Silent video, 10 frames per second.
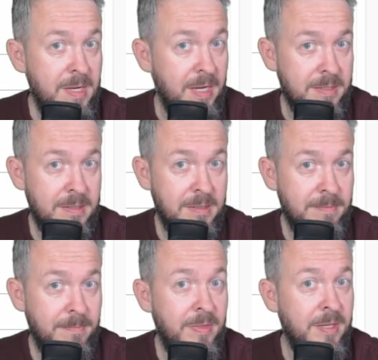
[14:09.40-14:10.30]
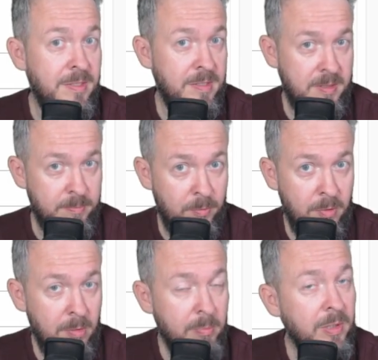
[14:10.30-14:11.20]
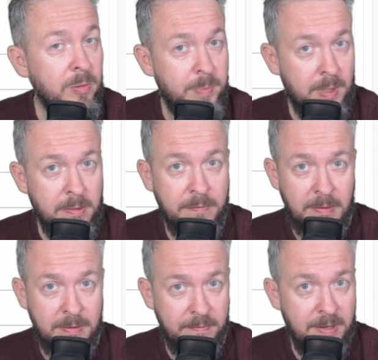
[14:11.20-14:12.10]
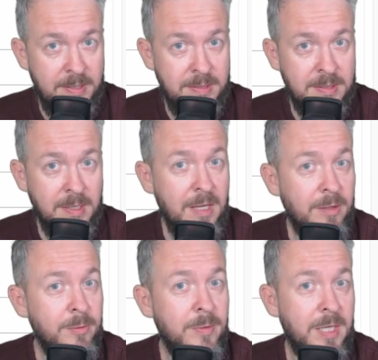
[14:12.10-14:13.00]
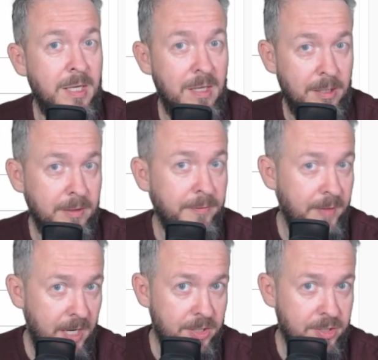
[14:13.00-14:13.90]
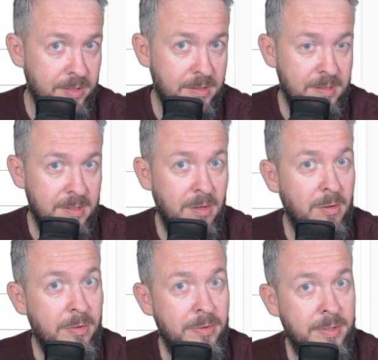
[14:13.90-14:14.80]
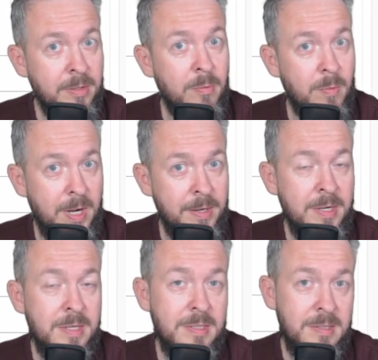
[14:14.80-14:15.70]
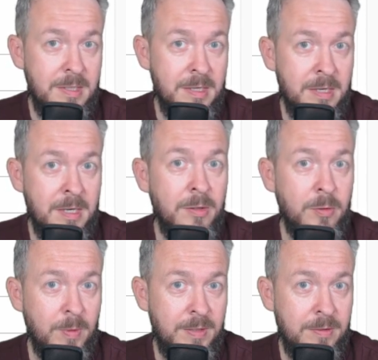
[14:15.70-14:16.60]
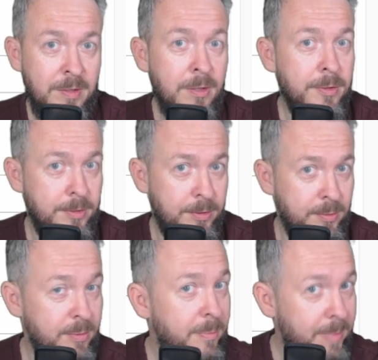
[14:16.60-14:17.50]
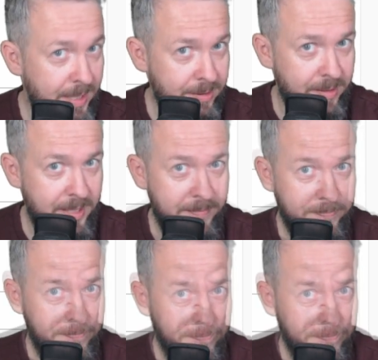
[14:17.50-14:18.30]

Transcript: yes, this small but powerful device can do a lot of actions on the One C R twenty thirty-two battery.